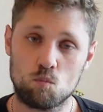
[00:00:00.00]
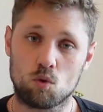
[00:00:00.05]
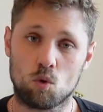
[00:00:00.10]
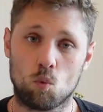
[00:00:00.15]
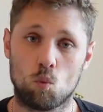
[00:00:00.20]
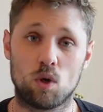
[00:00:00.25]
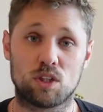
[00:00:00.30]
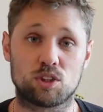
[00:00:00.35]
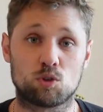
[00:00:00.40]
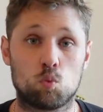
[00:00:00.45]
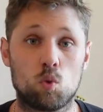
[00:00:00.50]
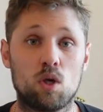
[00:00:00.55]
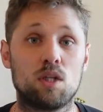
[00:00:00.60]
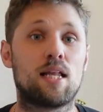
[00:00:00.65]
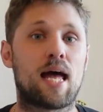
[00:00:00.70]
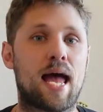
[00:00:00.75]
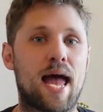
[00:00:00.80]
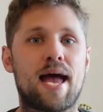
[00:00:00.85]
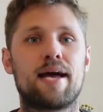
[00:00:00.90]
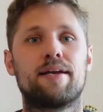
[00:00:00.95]
which
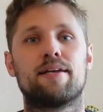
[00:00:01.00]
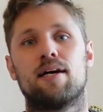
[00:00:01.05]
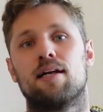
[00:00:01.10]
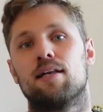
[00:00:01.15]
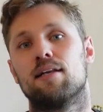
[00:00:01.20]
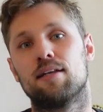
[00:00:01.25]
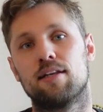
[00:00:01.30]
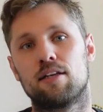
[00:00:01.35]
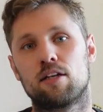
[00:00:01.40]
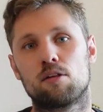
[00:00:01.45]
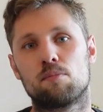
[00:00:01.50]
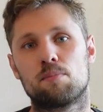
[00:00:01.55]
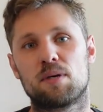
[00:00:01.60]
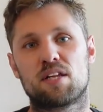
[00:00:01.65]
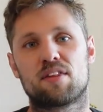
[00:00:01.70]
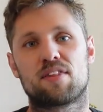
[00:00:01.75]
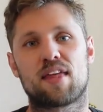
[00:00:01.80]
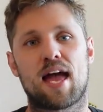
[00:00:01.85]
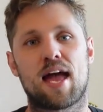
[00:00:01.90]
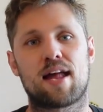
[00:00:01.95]
will add a little bit
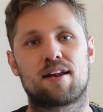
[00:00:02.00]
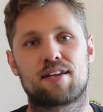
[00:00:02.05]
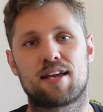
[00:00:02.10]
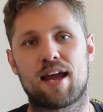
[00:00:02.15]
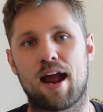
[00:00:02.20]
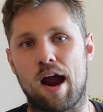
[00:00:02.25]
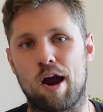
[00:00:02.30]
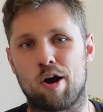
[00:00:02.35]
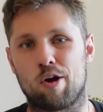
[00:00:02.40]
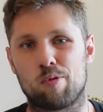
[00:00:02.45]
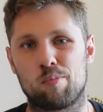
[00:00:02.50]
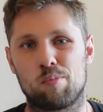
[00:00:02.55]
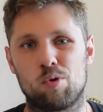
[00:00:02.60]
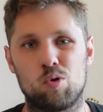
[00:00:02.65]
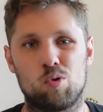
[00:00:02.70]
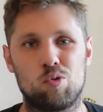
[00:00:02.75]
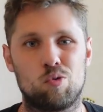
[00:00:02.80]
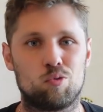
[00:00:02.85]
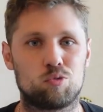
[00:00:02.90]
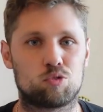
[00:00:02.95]
of that
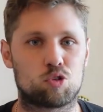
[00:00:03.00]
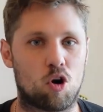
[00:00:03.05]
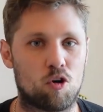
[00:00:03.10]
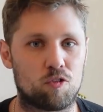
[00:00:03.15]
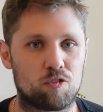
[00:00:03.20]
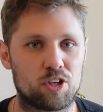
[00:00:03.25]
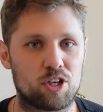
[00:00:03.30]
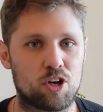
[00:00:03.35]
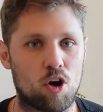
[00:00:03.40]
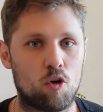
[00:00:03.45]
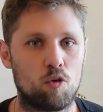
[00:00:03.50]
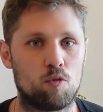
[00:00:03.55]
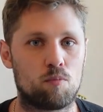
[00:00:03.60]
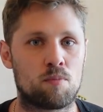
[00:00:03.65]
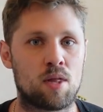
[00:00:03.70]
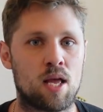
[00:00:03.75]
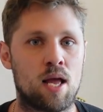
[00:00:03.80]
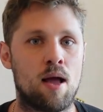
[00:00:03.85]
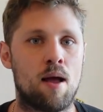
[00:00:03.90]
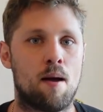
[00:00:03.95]
caramel toffee
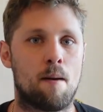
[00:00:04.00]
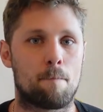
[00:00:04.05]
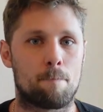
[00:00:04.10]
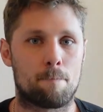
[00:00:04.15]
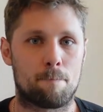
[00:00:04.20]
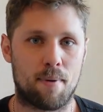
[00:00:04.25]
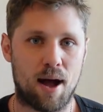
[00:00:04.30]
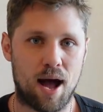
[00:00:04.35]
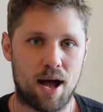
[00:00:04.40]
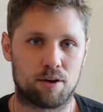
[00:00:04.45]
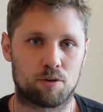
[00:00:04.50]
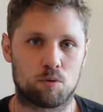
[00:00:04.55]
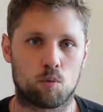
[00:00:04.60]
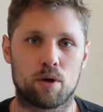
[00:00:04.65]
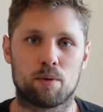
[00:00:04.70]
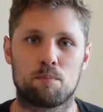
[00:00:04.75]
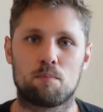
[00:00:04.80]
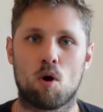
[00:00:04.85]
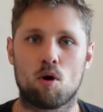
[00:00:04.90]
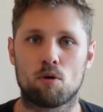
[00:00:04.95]
note, but
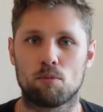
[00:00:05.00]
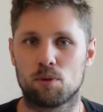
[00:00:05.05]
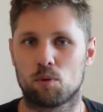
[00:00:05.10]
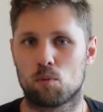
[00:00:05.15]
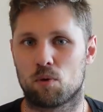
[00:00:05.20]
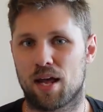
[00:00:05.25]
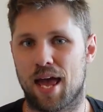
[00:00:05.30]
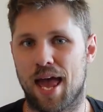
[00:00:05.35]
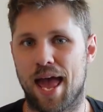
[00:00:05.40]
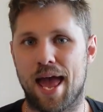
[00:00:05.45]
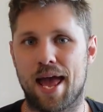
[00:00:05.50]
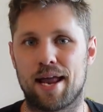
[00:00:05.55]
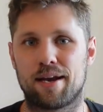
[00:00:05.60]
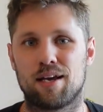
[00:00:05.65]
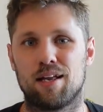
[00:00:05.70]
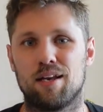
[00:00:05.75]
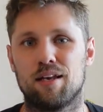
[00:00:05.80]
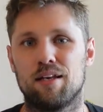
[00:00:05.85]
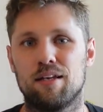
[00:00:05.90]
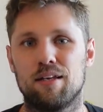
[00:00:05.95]
we'd probably want to add
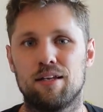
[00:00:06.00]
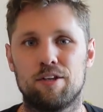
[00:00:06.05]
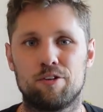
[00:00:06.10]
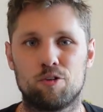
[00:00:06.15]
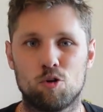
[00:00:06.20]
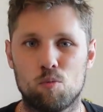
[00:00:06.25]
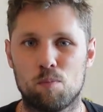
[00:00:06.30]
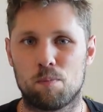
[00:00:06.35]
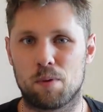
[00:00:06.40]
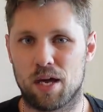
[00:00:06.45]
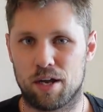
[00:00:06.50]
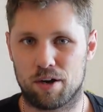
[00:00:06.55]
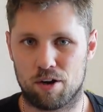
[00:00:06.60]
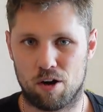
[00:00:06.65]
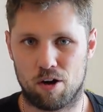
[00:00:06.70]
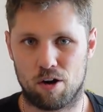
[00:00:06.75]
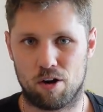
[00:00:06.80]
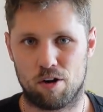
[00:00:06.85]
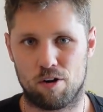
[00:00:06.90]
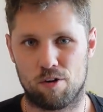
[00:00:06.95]
a little bit
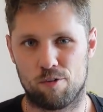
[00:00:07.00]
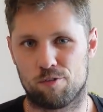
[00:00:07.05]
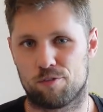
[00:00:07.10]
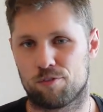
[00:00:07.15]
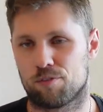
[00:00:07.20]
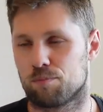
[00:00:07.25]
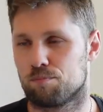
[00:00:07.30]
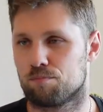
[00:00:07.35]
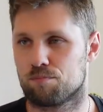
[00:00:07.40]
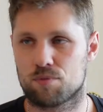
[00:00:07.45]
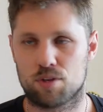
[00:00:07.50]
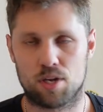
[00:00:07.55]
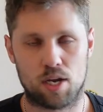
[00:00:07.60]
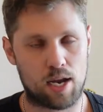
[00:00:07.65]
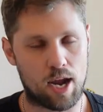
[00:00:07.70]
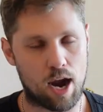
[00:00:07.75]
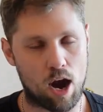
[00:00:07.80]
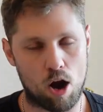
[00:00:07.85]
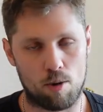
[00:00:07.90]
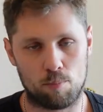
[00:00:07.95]
of
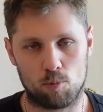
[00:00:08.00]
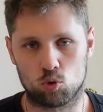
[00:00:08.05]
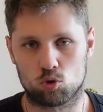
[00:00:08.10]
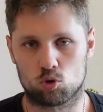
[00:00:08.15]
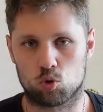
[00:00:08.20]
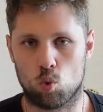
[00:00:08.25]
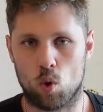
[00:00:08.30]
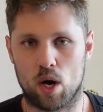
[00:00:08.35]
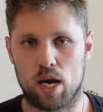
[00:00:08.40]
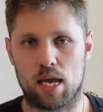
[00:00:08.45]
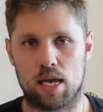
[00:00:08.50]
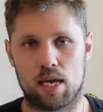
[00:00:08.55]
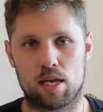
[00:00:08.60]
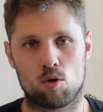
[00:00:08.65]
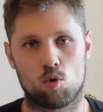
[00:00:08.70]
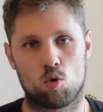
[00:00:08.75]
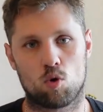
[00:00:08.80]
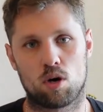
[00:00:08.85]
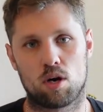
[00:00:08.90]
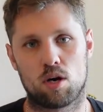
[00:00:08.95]
caramel 20
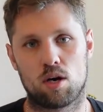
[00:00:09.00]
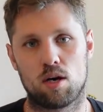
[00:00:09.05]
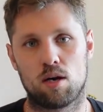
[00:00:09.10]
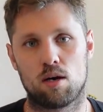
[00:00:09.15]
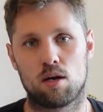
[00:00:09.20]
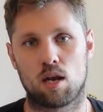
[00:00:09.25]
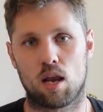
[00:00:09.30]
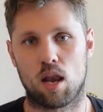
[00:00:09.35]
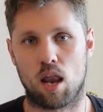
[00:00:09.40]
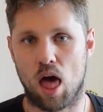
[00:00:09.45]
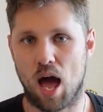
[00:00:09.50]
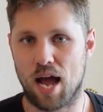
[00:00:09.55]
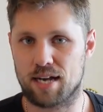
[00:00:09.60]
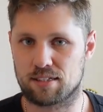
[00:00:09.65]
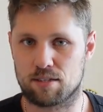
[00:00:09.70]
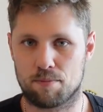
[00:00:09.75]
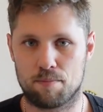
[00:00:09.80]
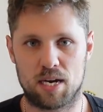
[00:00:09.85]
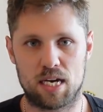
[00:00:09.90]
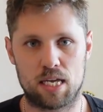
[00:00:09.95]
or a
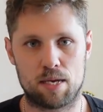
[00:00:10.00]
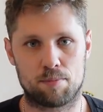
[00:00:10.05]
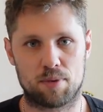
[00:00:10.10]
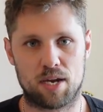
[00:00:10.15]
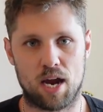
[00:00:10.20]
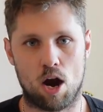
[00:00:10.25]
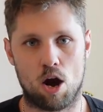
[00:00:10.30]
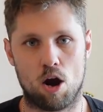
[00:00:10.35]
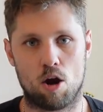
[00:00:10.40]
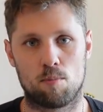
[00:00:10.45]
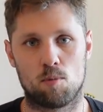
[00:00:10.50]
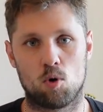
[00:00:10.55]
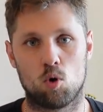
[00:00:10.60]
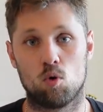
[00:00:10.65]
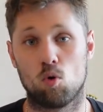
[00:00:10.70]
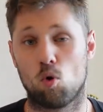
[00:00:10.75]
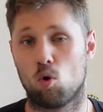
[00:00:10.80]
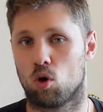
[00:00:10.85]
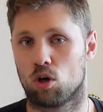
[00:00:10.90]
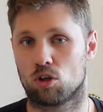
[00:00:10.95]
light to medium
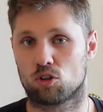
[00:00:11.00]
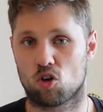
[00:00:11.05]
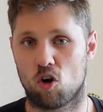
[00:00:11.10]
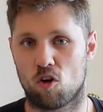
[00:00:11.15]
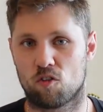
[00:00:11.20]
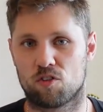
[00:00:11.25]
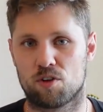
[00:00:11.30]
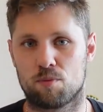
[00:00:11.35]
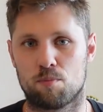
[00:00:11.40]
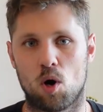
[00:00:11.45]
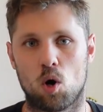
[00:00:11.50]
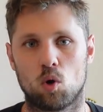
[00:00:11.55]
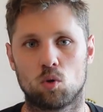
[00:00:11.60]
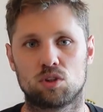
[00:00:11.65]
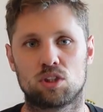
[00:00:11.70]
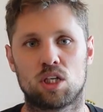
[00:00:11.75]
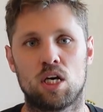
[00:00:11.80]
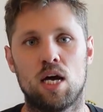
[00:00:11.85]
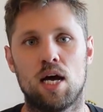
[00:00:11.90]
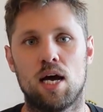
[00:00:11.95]
caramel or a toffee
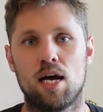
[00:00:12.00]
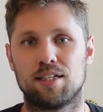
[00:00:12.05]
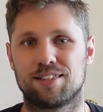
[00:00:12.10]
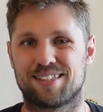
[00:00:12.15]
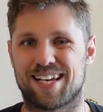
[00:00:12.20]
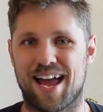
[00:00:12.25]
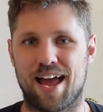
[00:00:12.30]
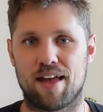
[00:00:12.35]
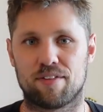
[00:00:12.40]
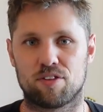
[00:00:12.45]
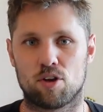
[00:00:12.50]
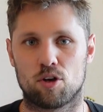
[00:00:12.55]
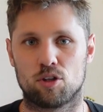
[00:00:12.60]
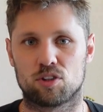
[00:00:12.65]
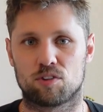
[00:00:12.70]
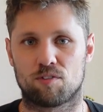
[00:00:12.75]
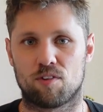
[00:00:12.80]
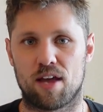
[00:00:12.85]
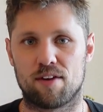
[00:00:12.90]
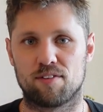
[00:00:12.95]
malt to add
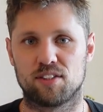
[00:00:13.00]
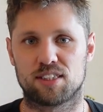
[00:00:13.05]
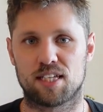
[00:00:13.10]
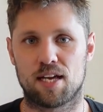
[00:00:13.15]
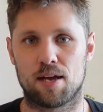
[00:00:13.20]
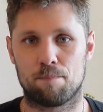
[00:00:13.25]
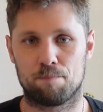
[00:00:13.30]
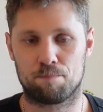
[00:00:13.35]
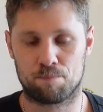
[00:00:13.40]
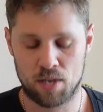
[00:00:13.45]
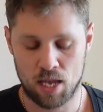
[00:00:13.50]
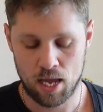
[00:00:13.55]
those flavors in.